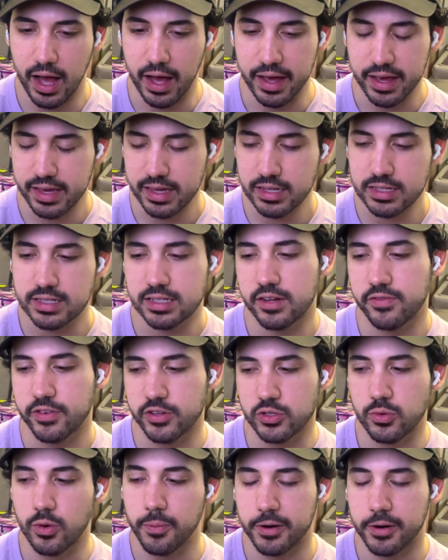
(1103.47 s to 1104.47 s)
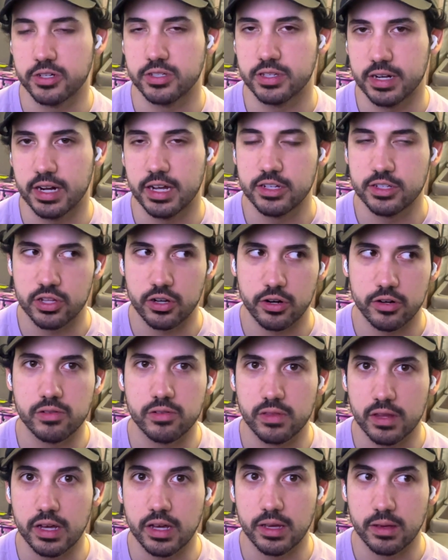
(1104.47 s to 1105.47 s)
Each individual person has their
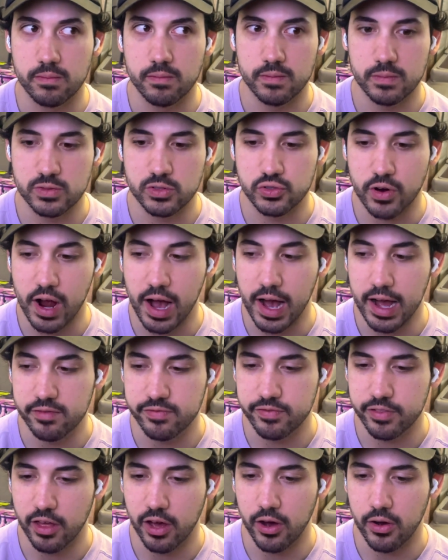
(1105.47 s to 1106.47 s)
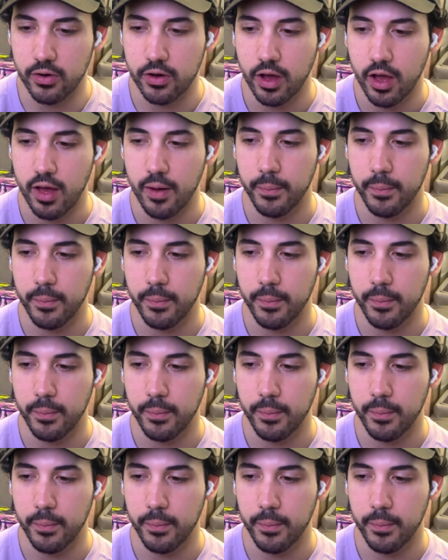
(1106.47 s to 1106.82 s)
own like drive though,